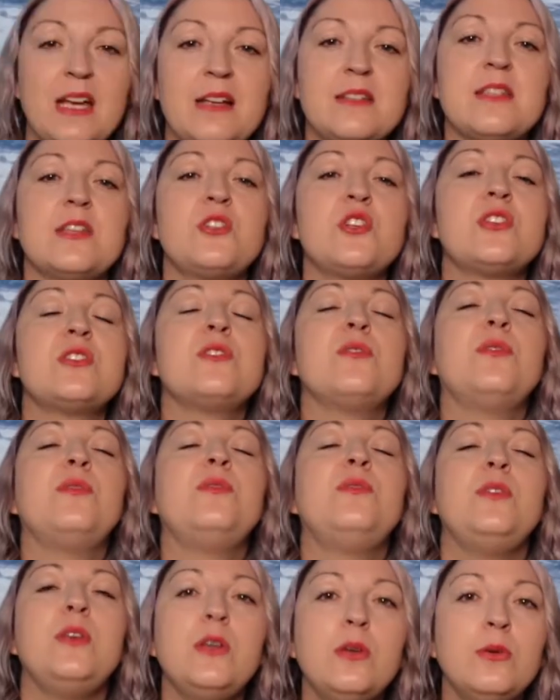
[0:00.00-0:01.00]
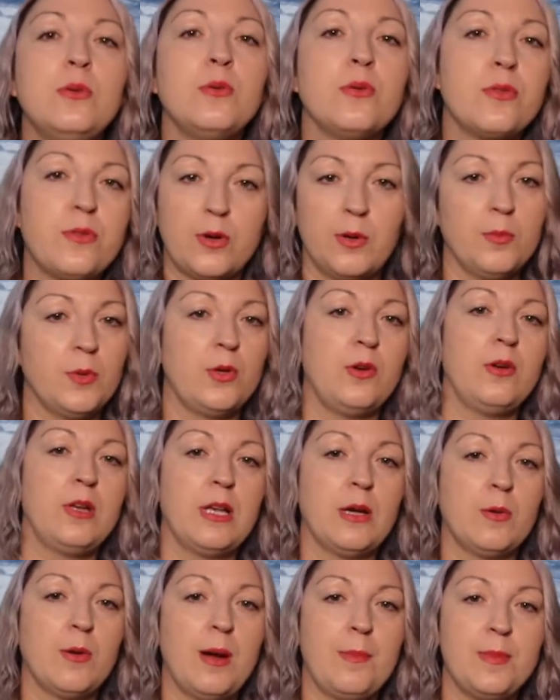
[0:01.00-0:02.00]
is that just a few
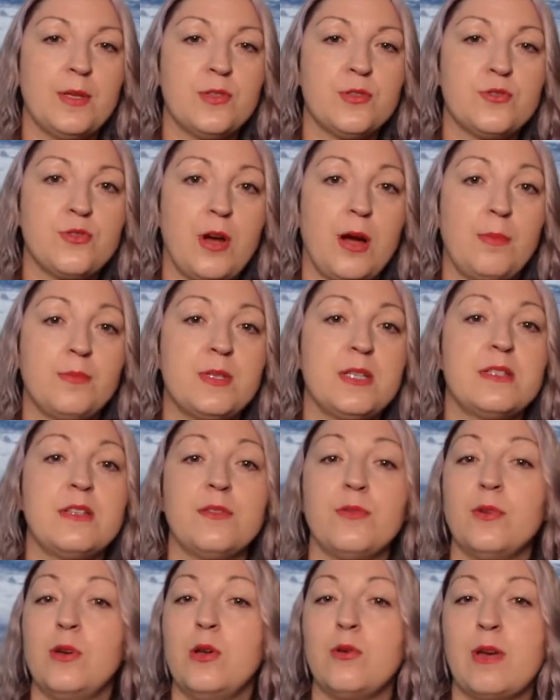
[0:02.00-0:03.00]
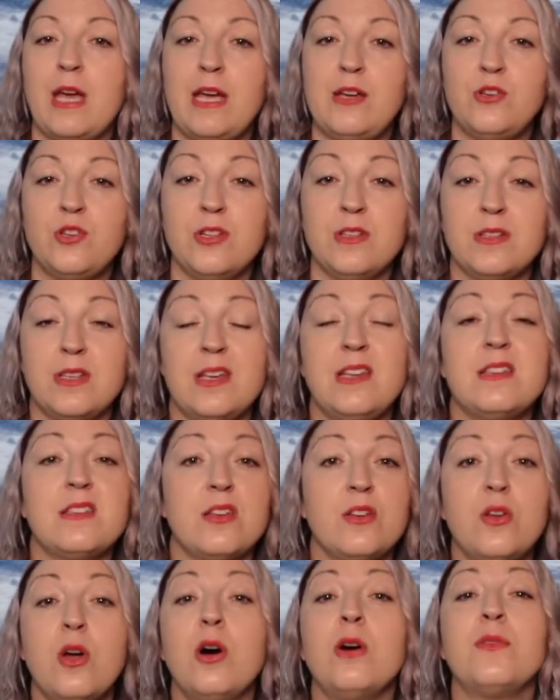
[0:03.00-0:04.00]
thermonuclear weapons dropped at different locations is
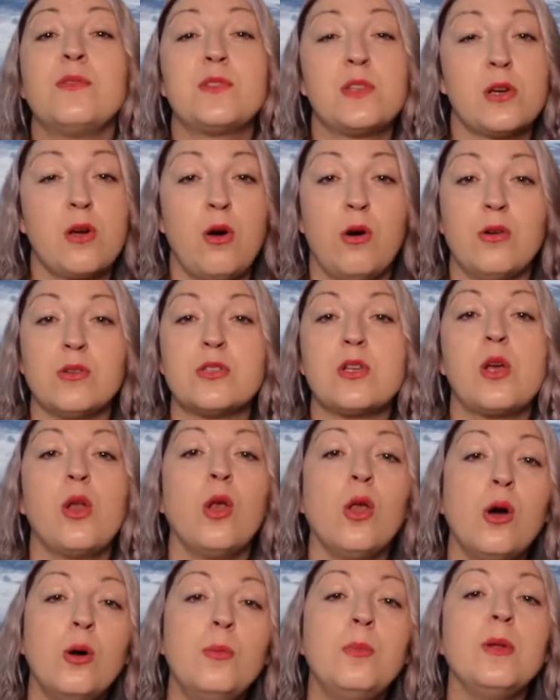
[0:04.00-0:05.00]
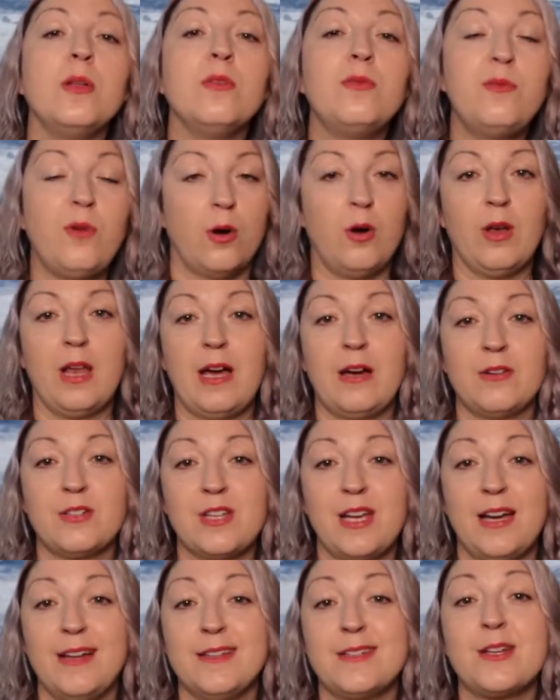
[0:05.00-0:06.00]
enough to cause global fallout
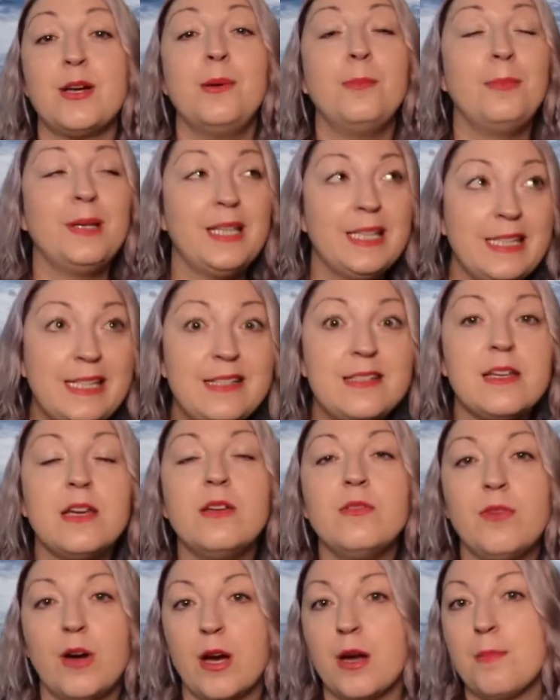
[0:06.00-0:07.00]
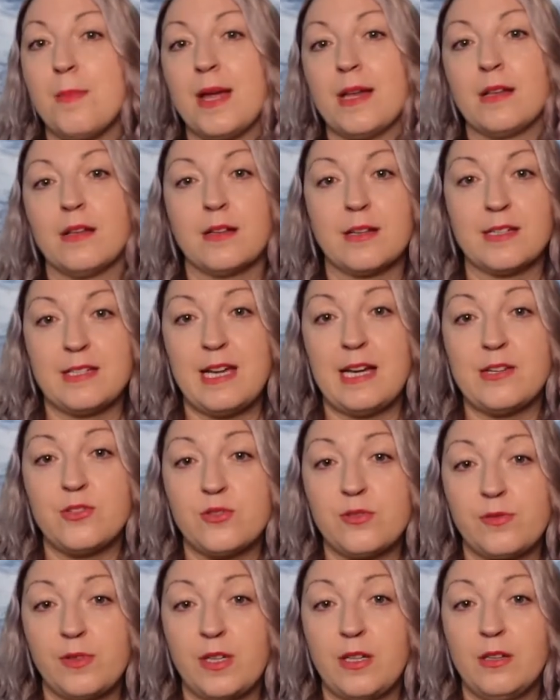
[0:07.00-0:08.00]
and complete environmental
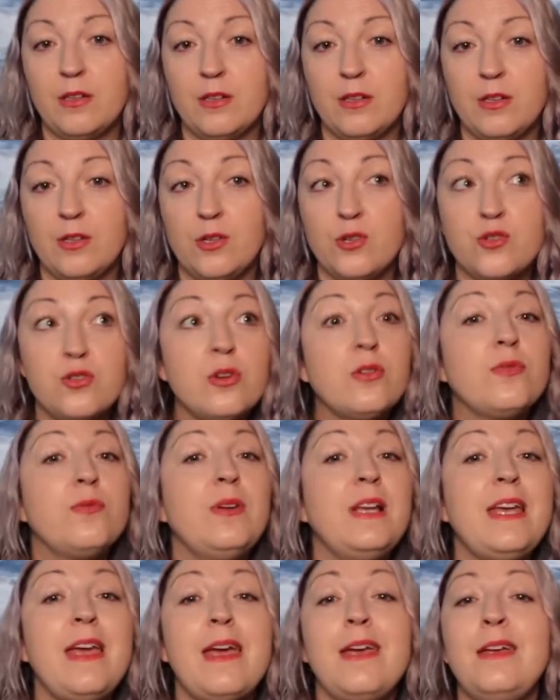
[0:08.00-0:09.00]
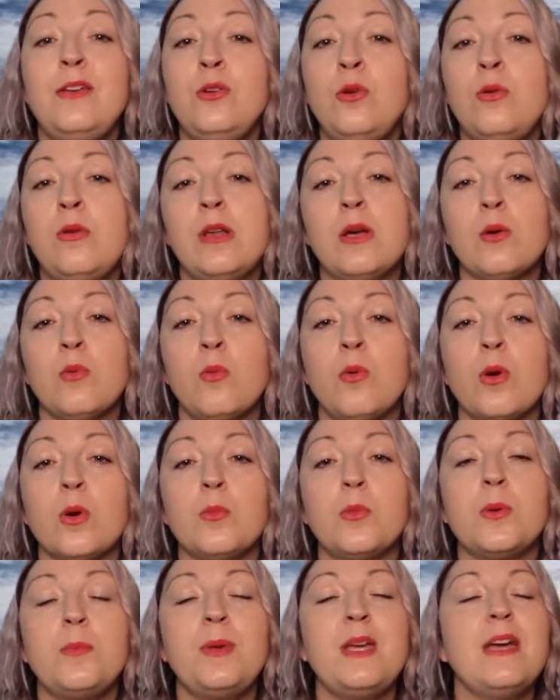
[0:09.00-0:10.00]
catastrophe. Truthfully, a nuclear war
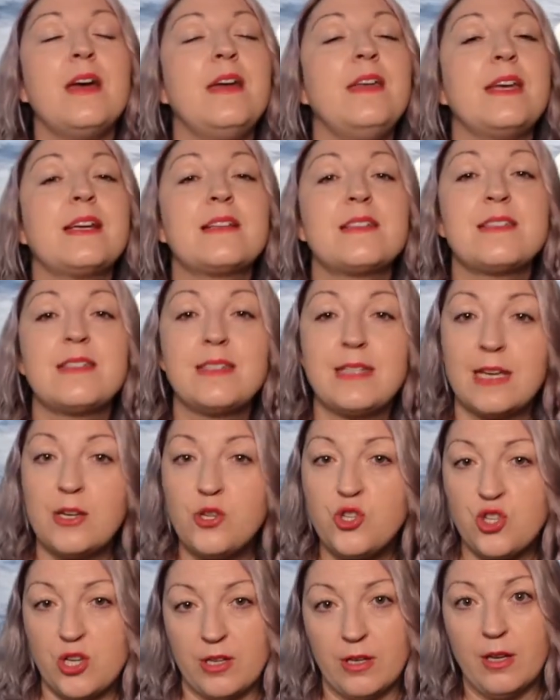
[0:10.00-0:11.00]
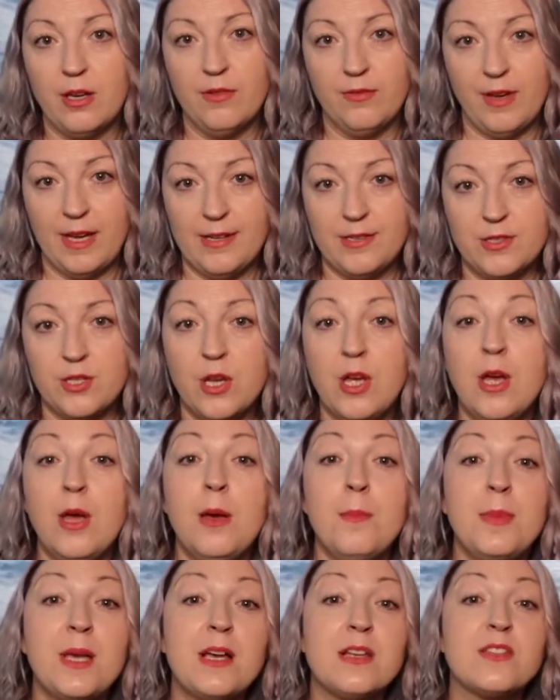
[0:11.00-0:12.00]
would be an extinction event
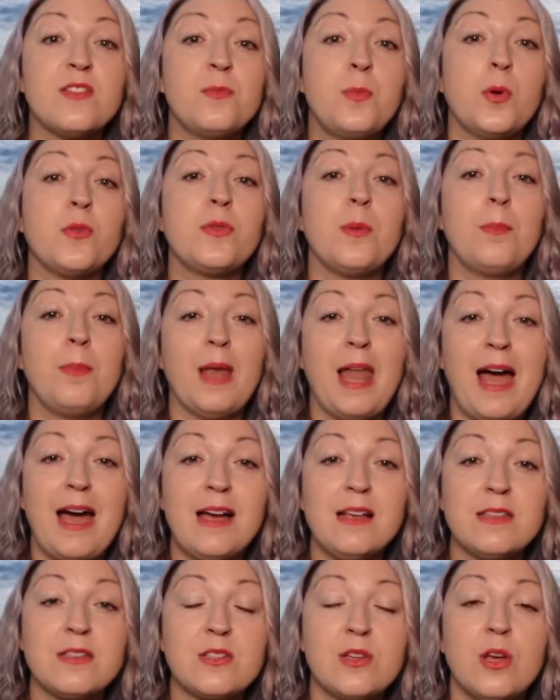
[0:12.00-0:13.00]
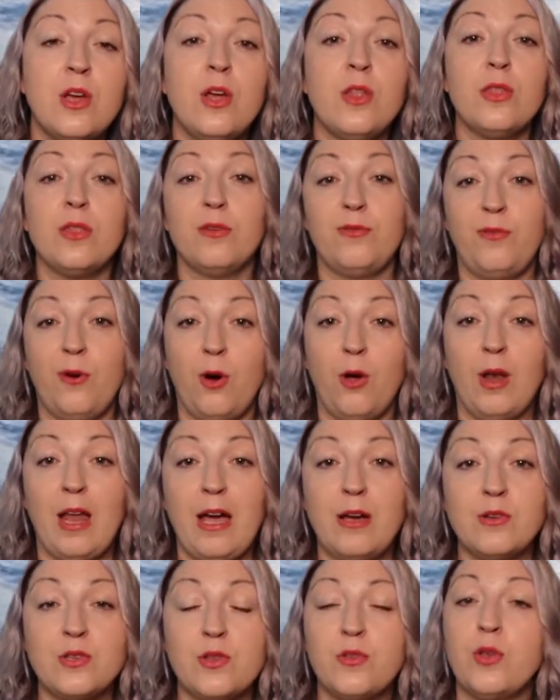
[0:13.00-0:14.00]
because of both the blast, the
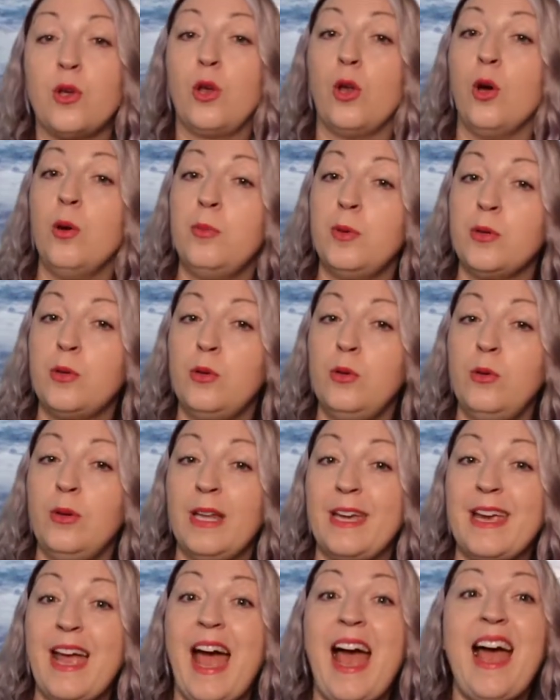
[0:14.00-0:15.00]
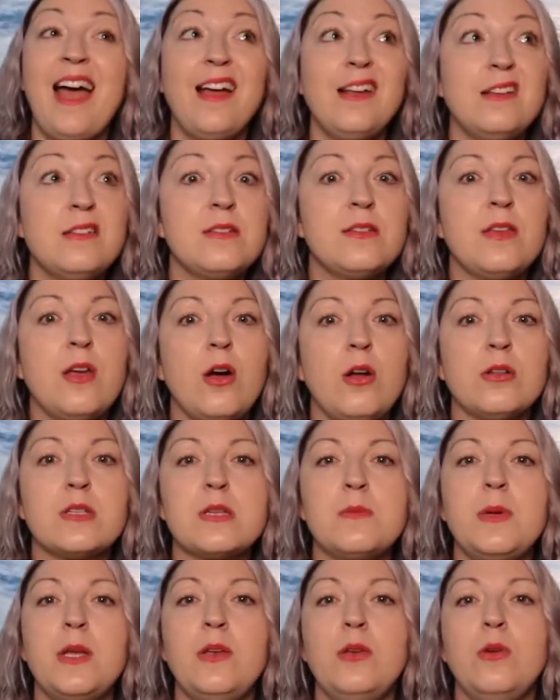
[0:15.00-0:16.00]
fallout, the global cooling, and the ultimate